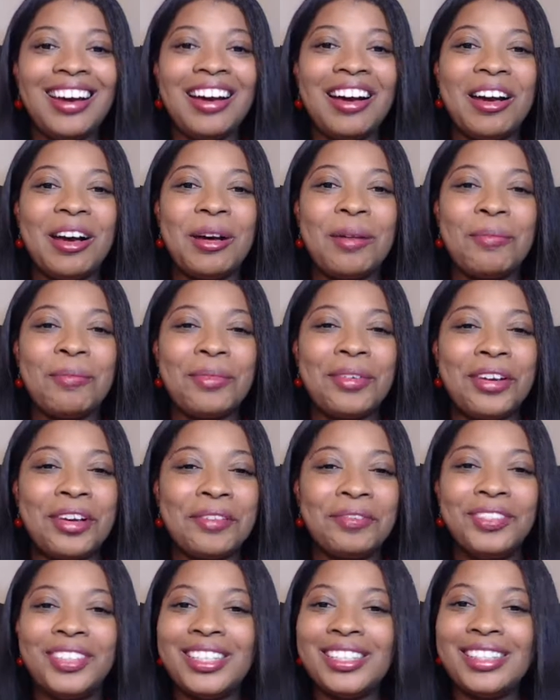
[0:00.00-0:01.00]

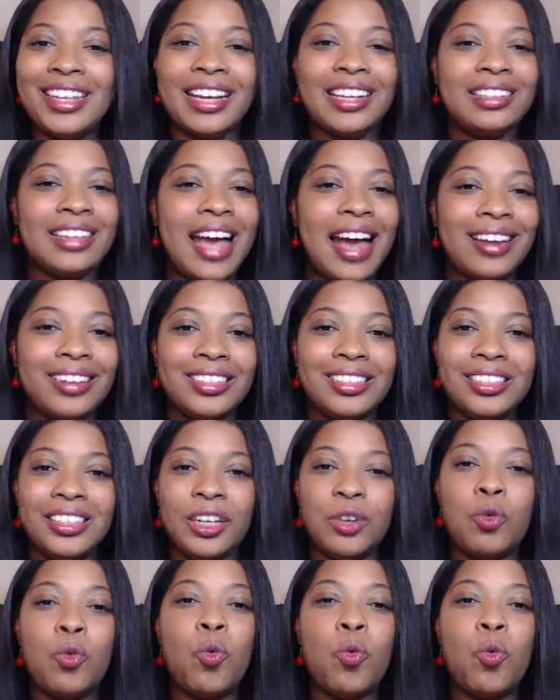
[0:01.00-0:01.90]
of just acknowledging